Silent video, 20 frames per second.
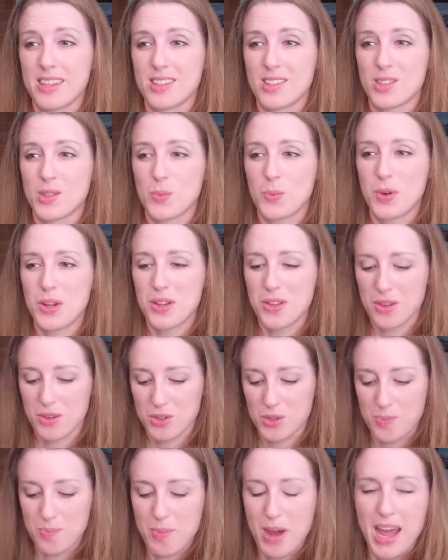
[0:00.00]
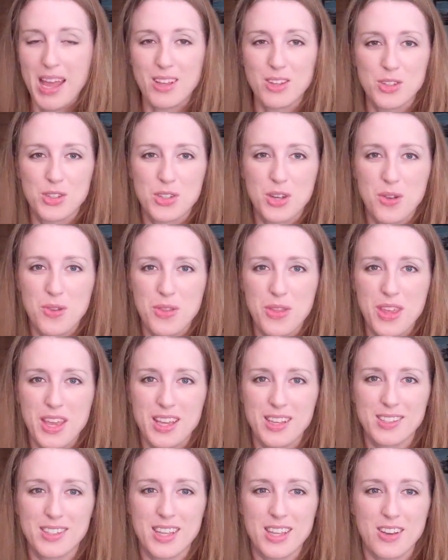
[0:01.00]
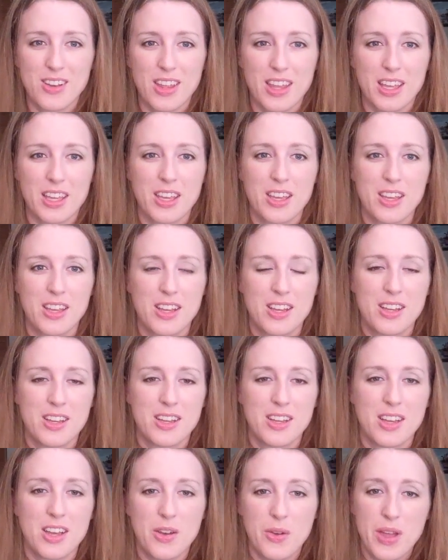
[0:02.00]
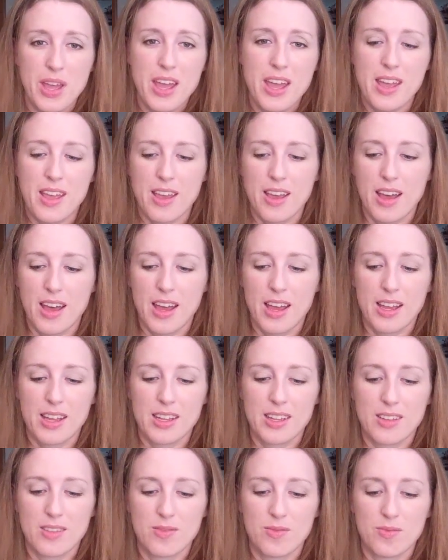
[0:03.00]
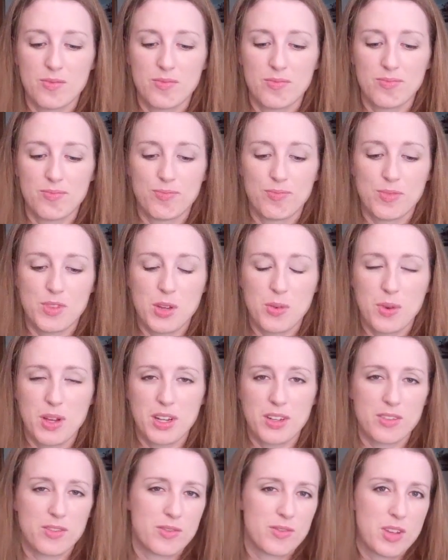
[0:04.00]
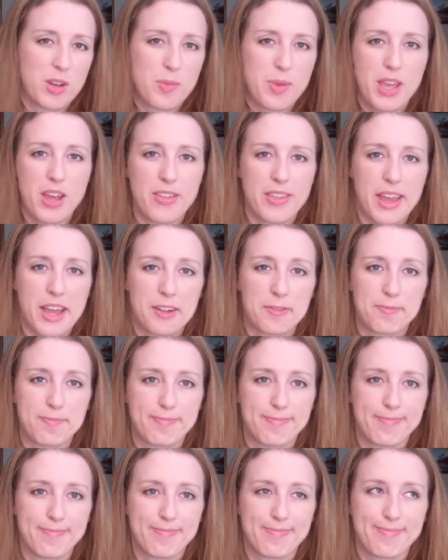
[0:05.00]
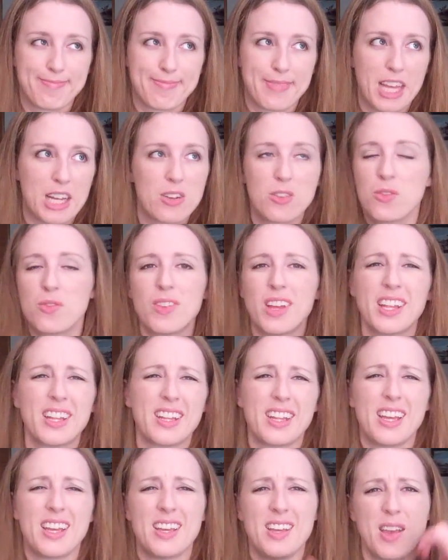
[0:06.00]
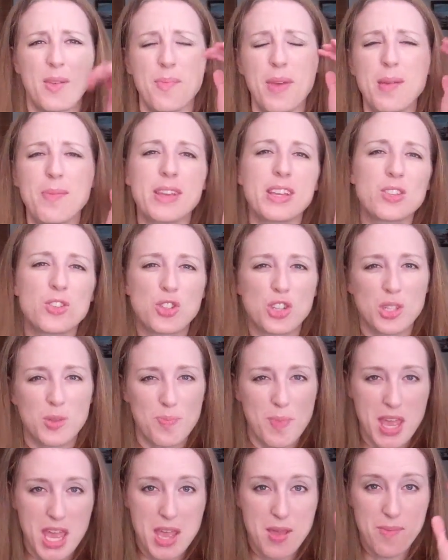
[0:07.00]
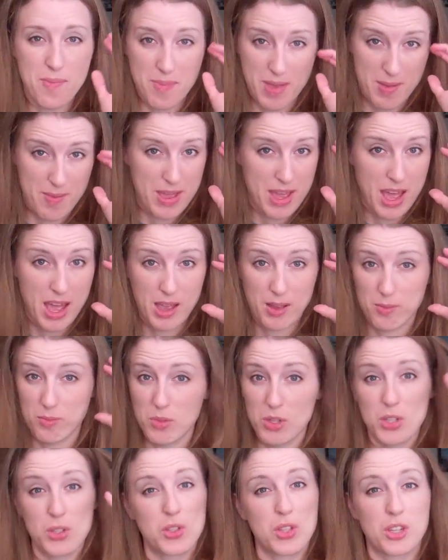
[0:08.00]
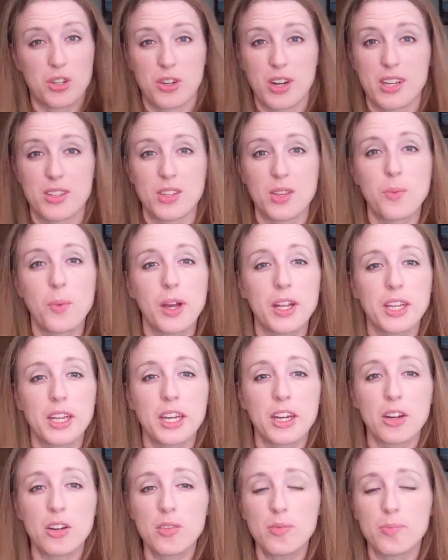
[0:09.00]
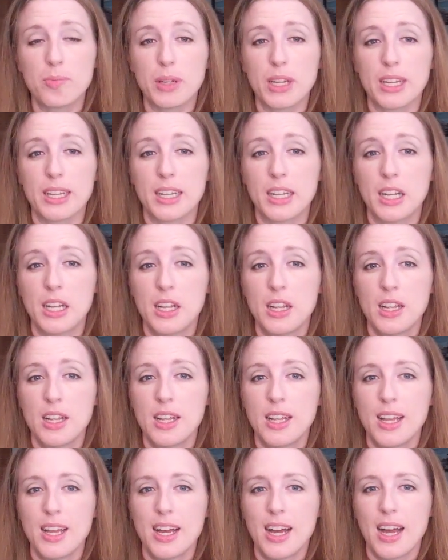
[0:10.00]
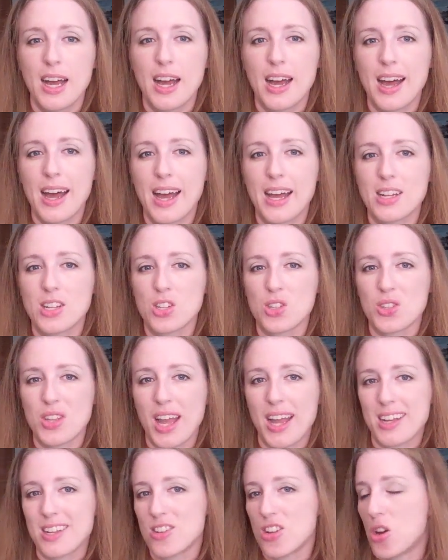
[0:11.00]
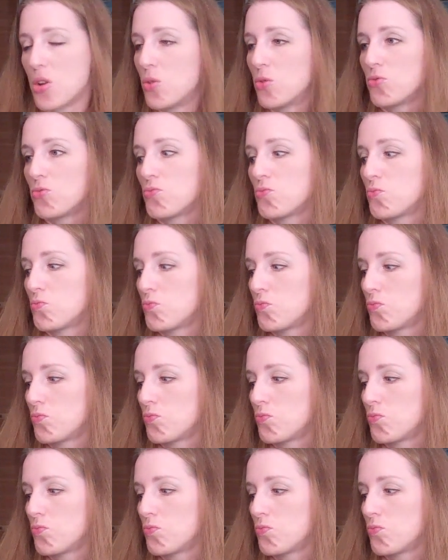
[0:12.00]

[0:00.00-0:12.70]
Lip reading: it's one of those milestone things that you're like, okay, I don't want to go beyond that. And maybe it's just me, maybe I'm just the crazy one here, but I don't,